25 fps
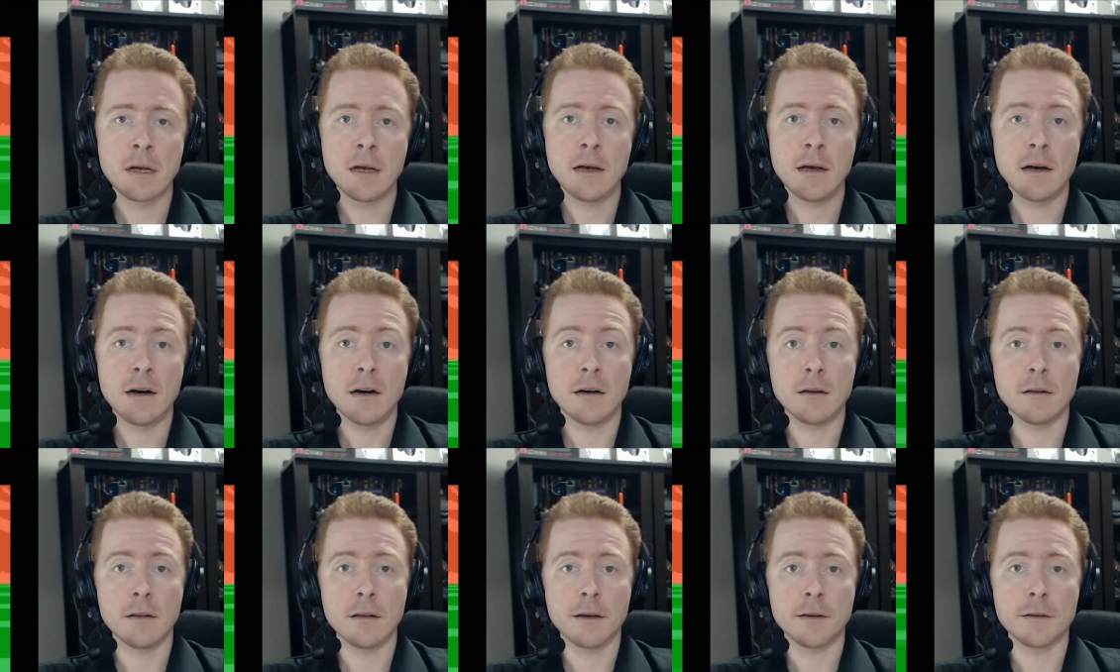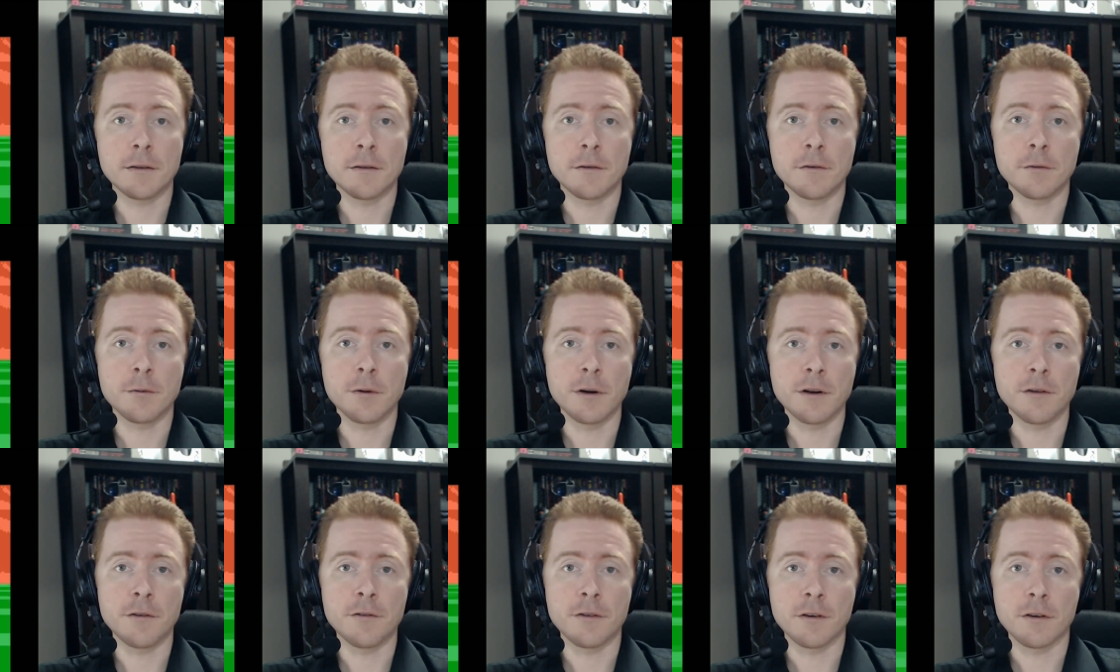Unlike the
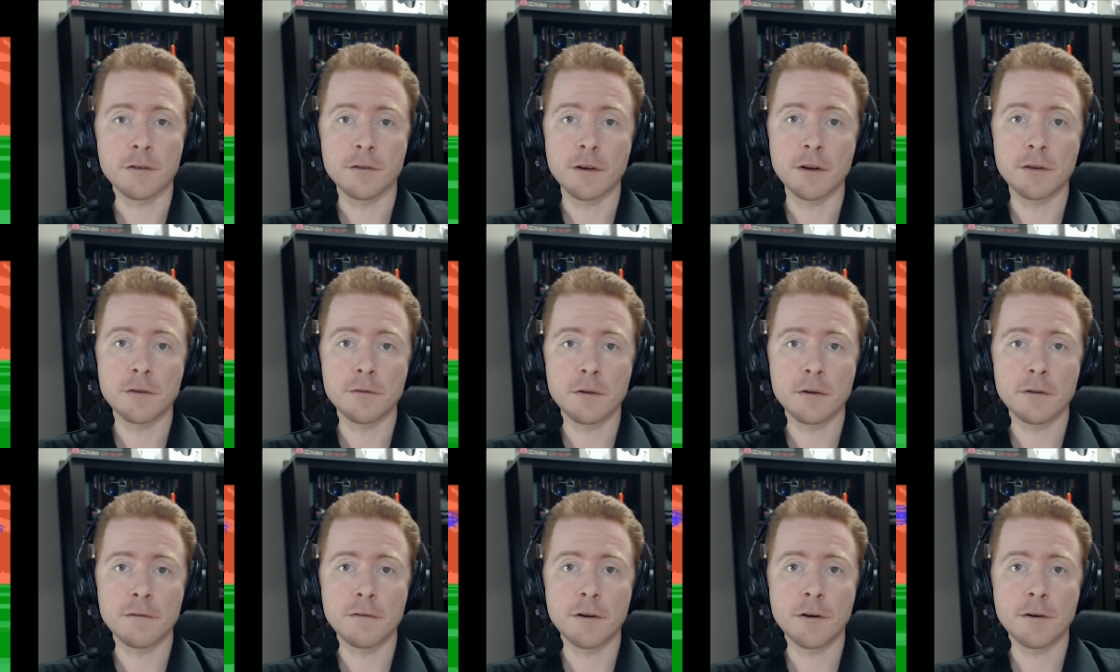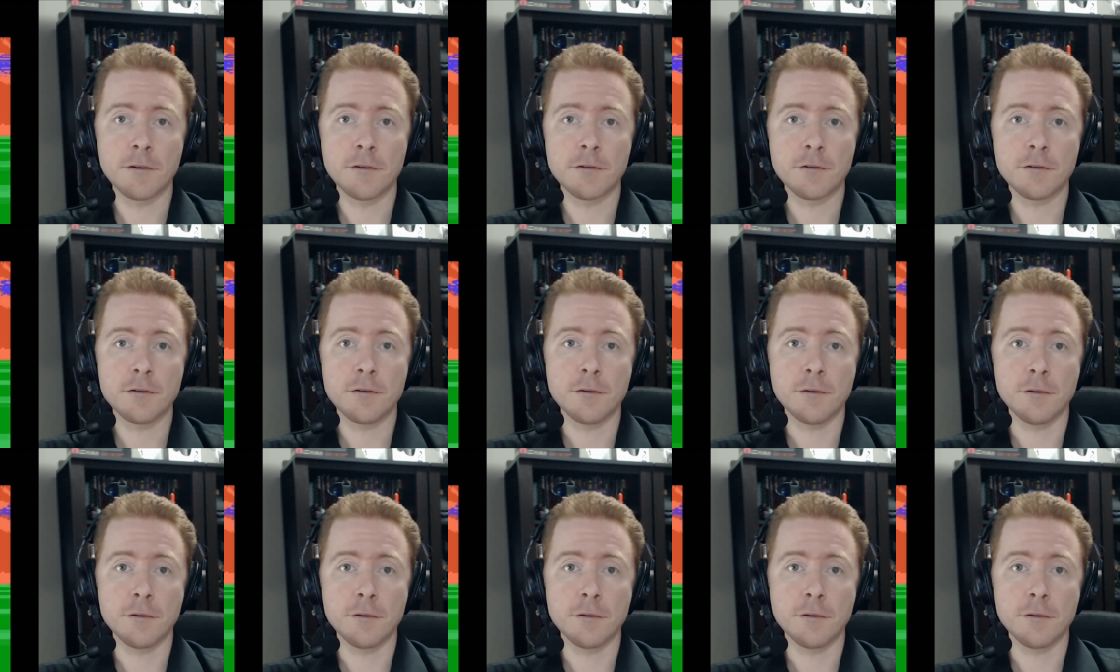2600 version,